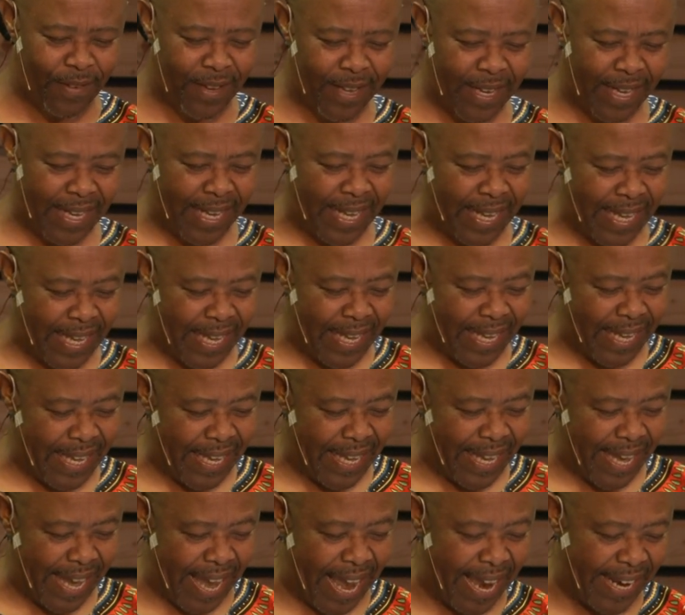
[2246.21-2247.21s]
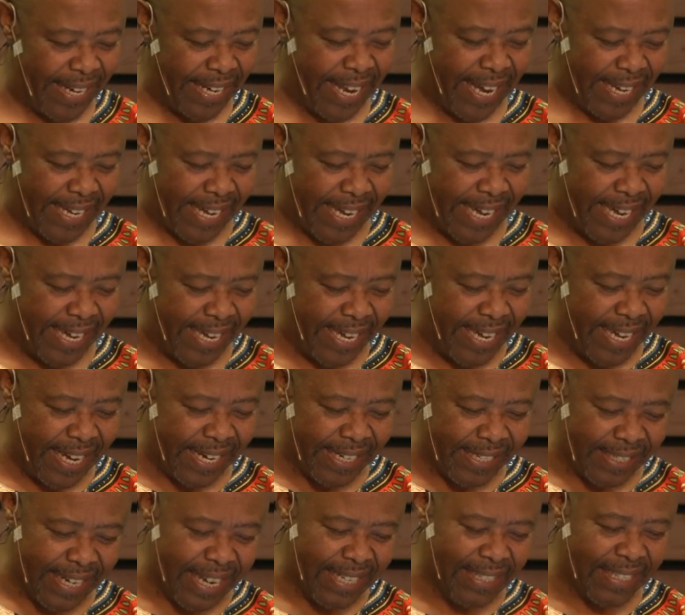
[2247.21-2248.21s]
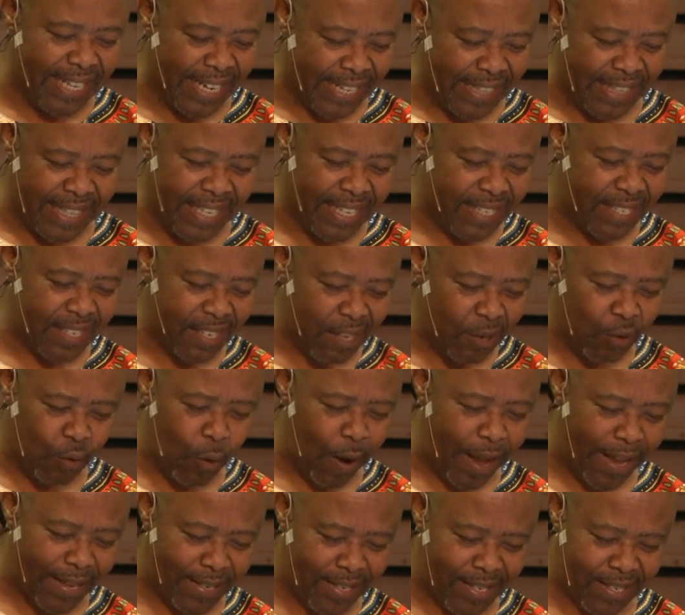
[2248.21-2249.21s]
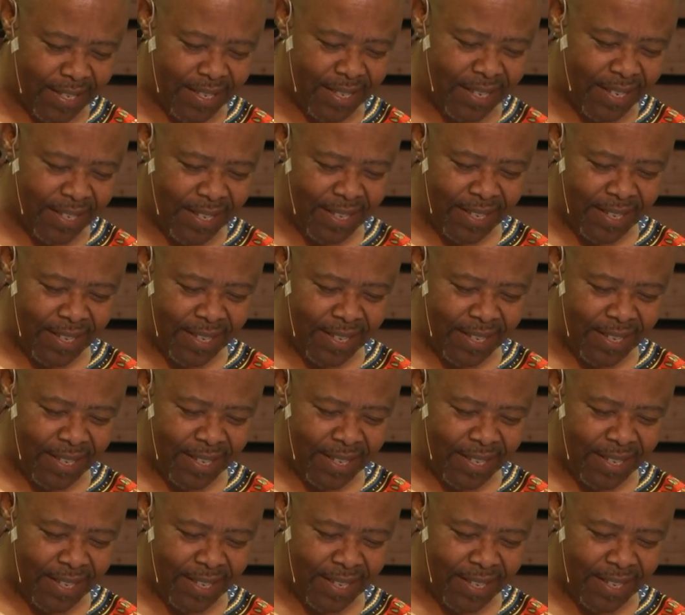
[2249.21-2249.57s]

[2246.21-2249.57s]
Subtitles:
And the king granted this request